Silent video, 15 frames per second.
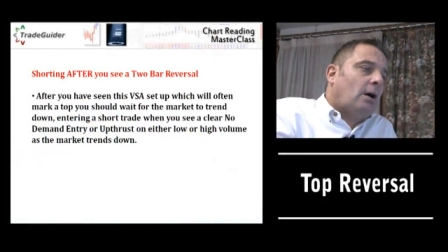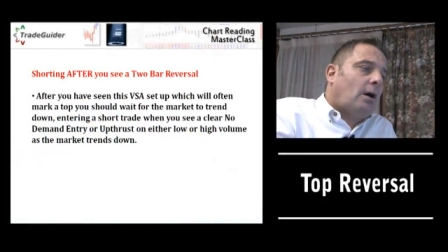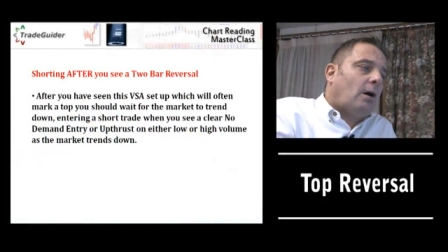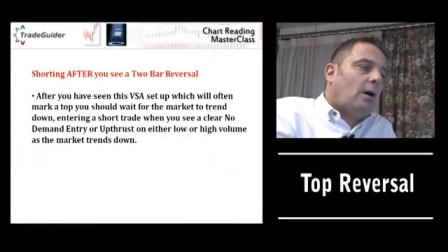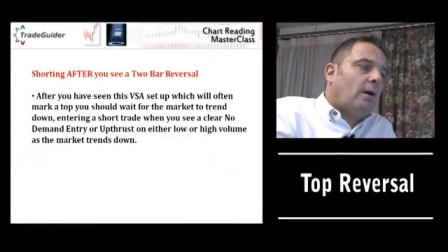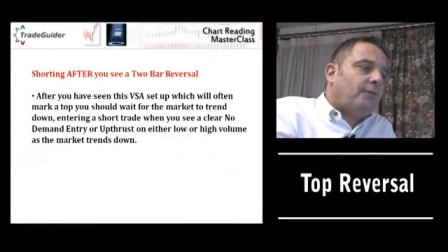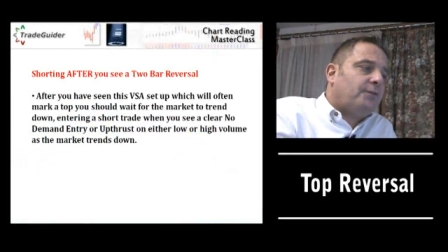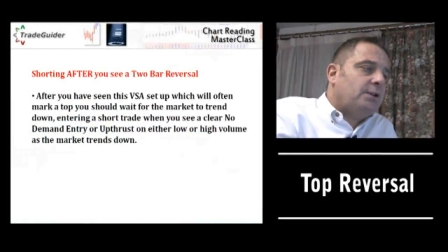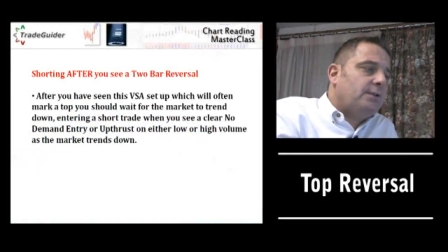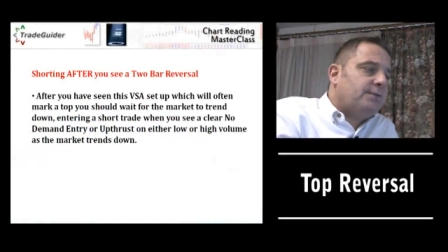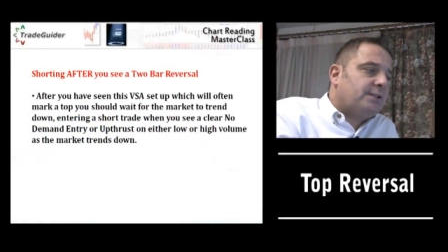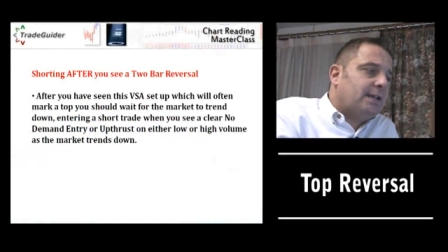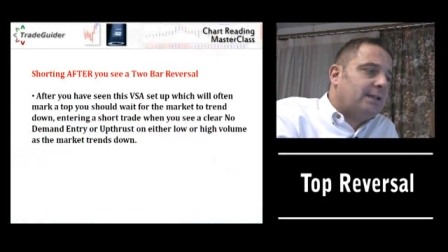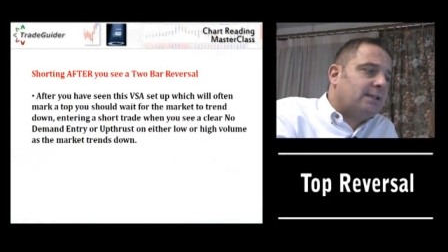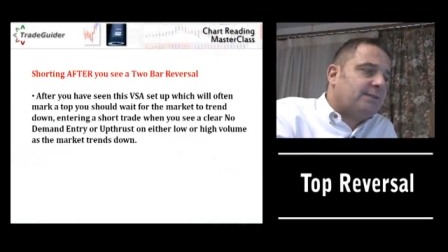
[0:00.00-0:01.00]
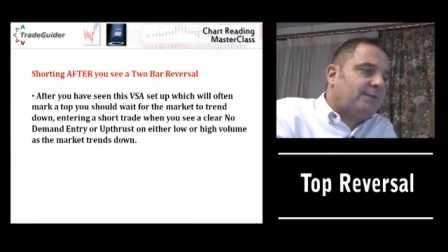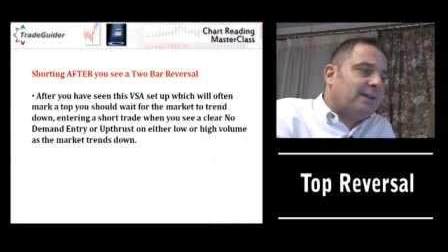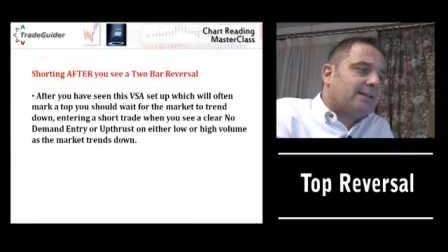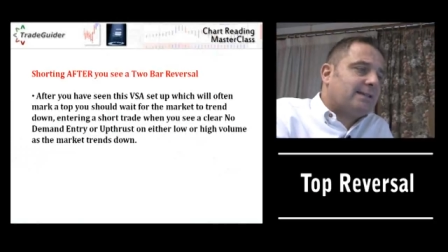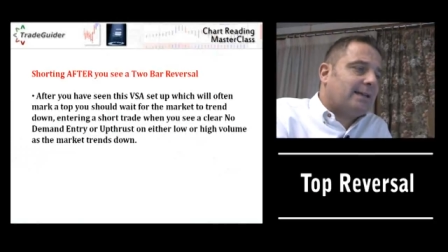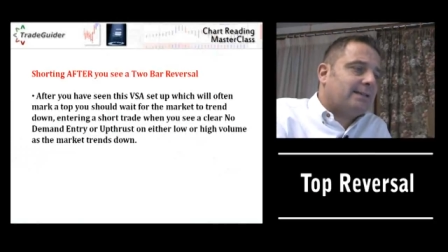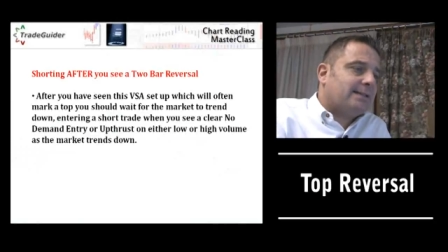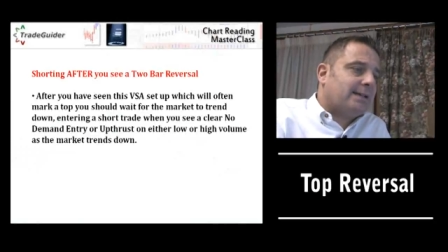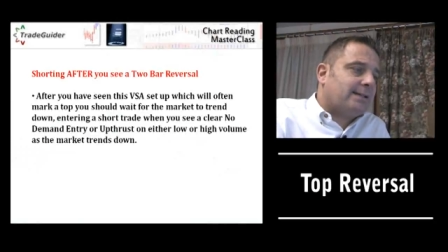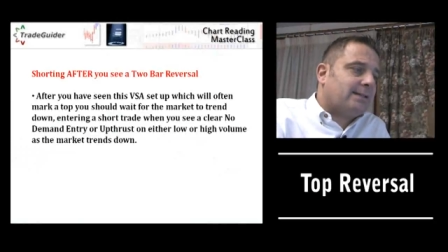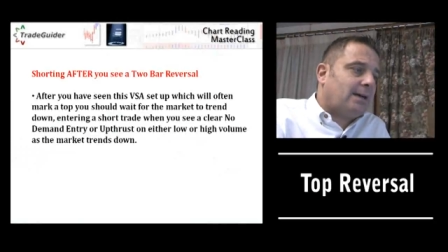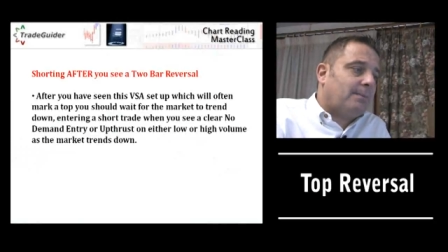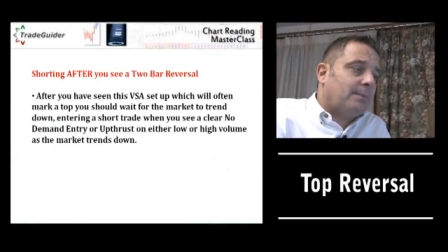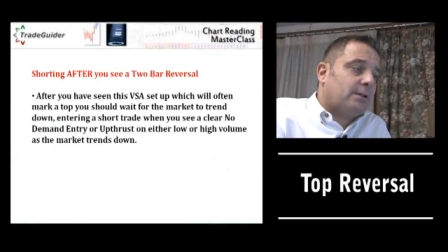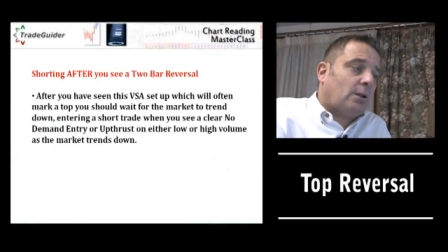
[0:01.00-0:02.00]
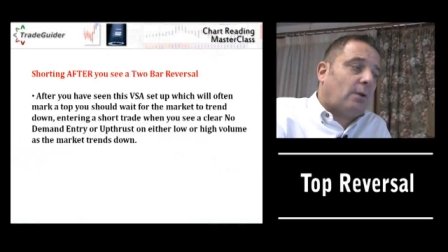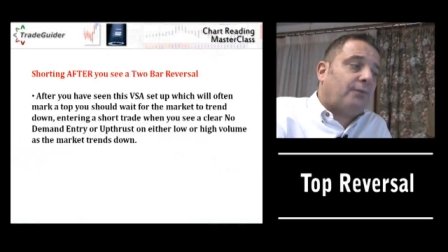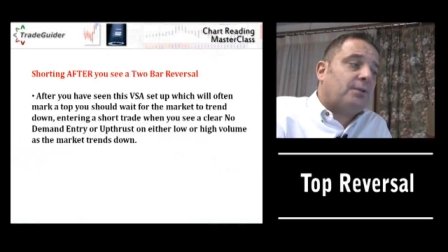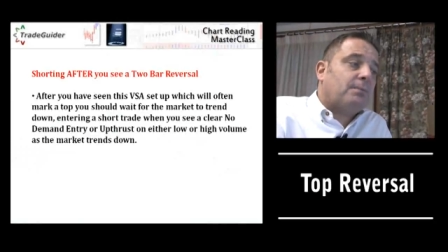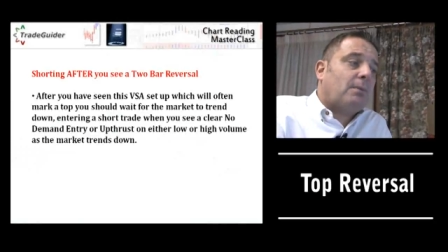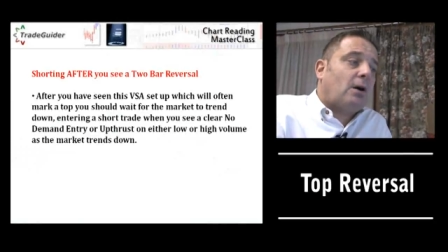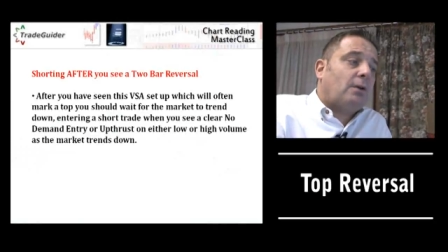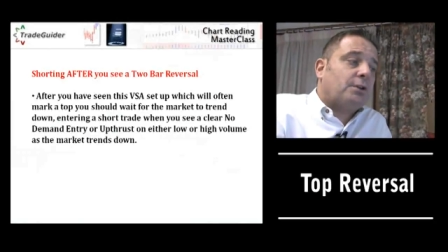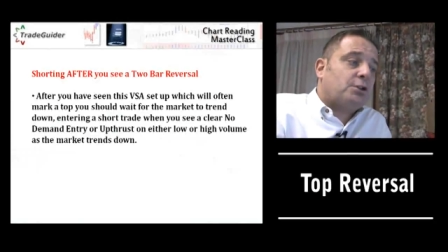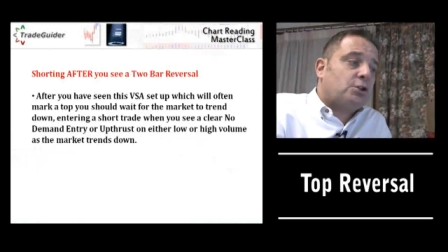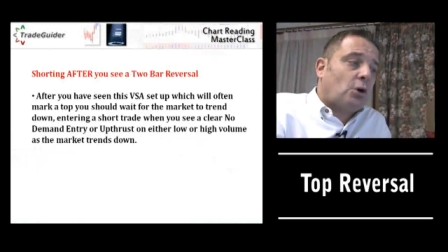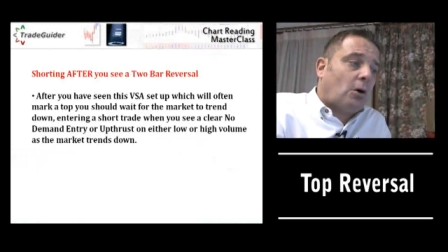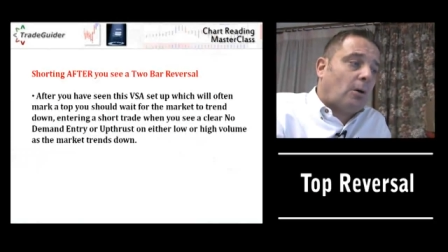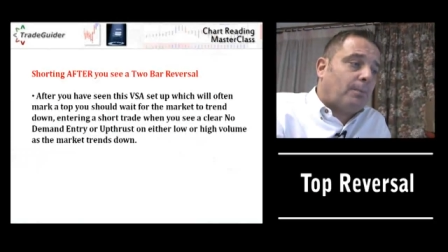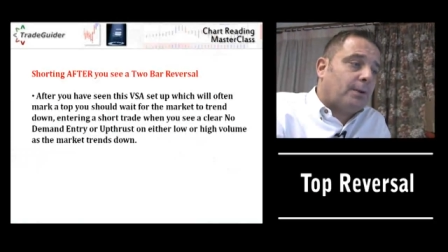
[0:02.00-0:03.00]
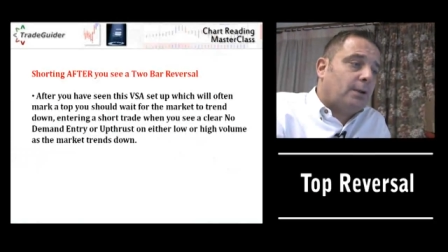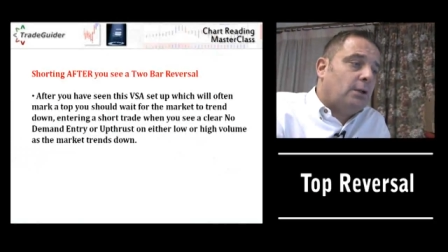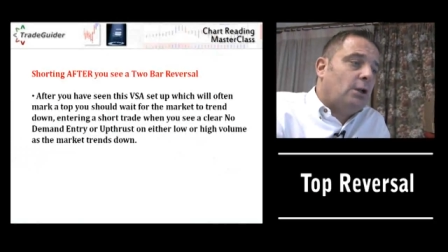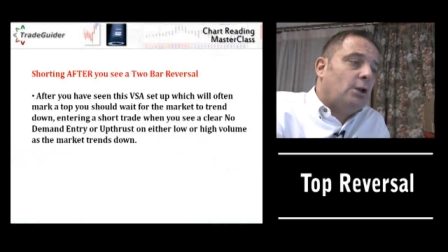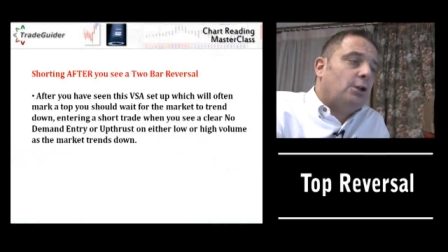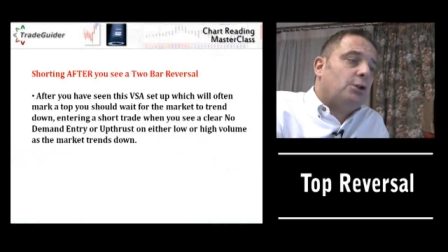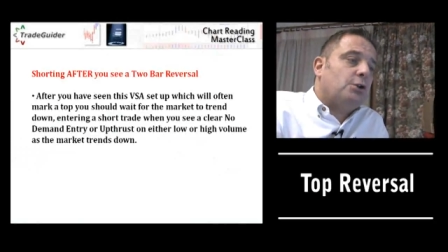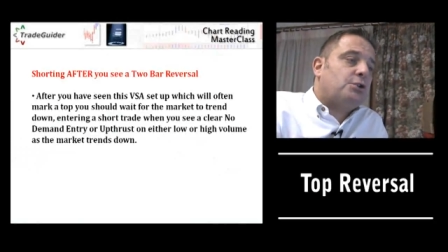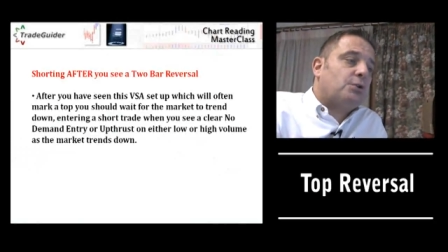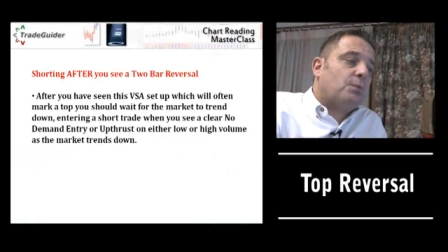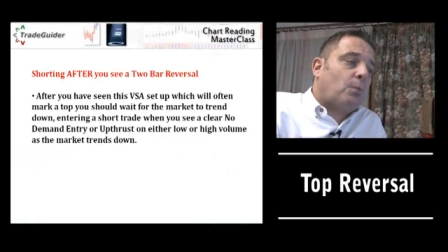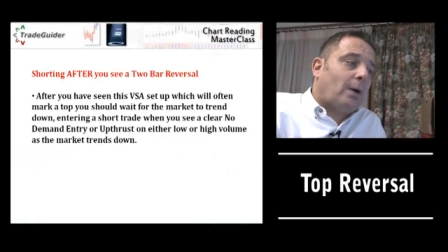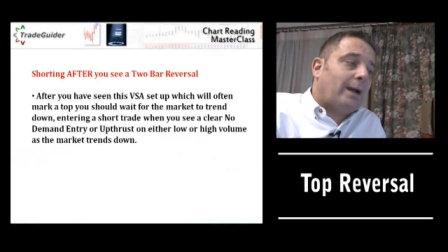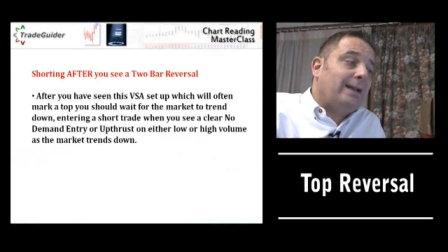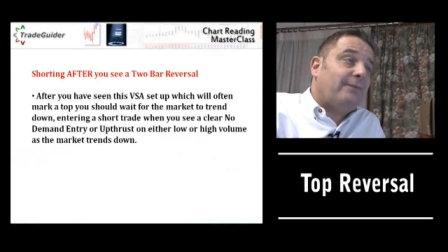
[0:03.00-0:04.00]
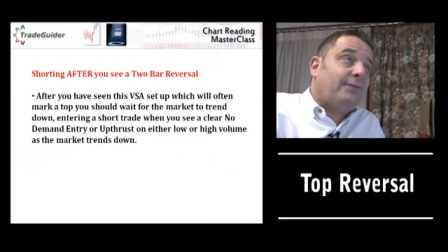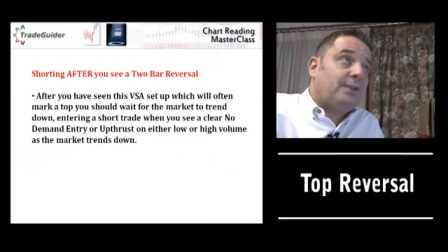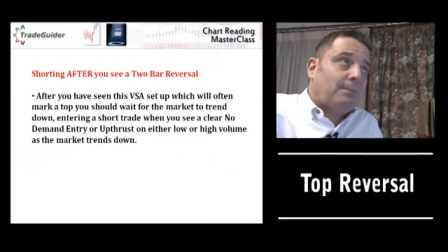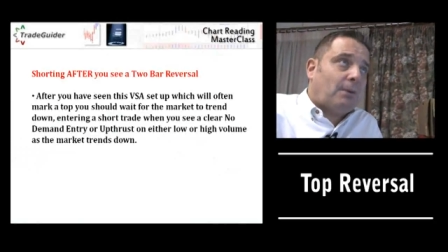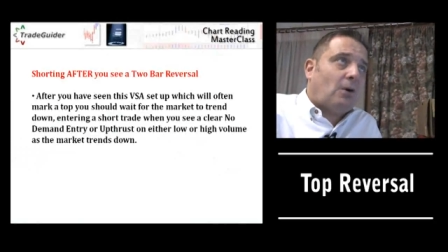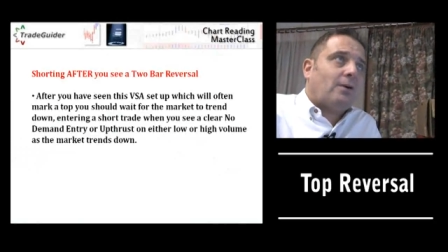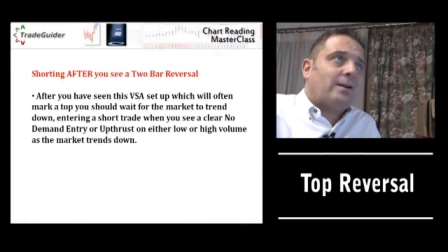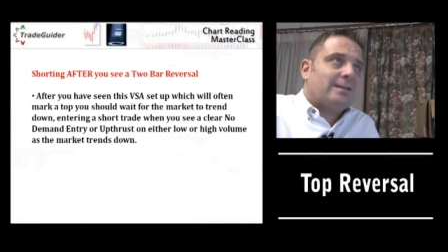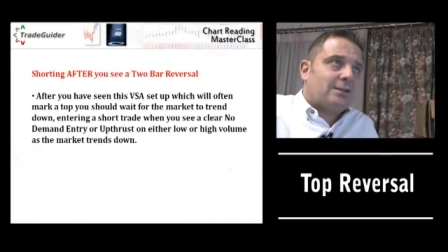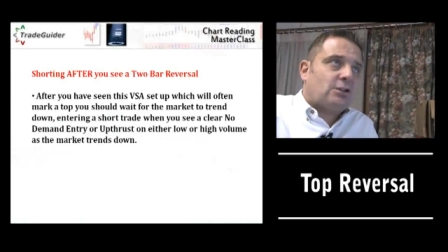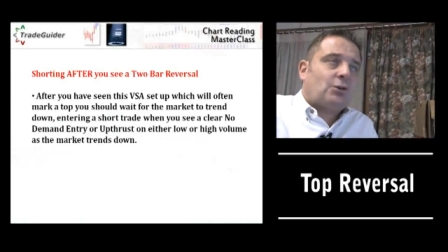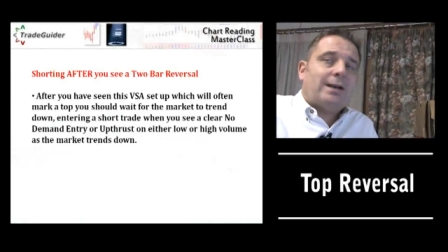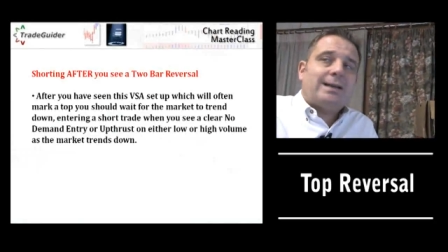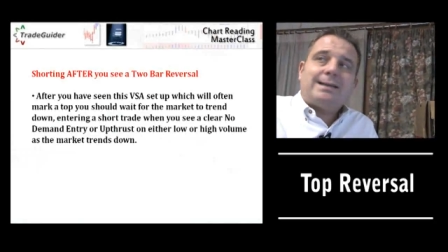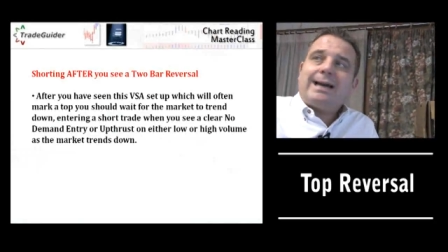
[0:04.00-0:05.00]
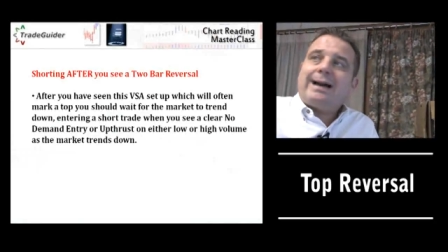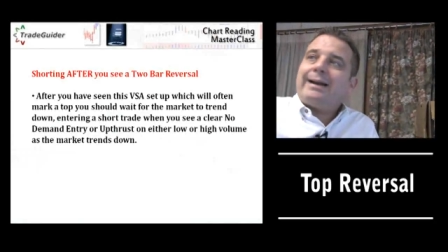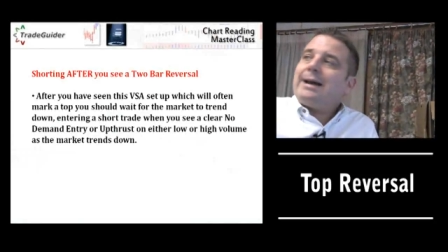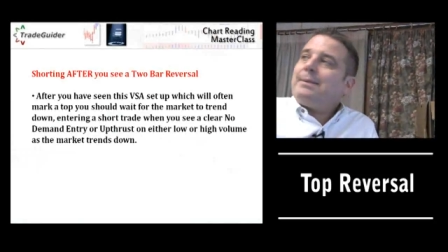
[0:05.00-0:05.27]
after you've seen this VSA set up, which will often mark the top, you should wait for the market to trend down.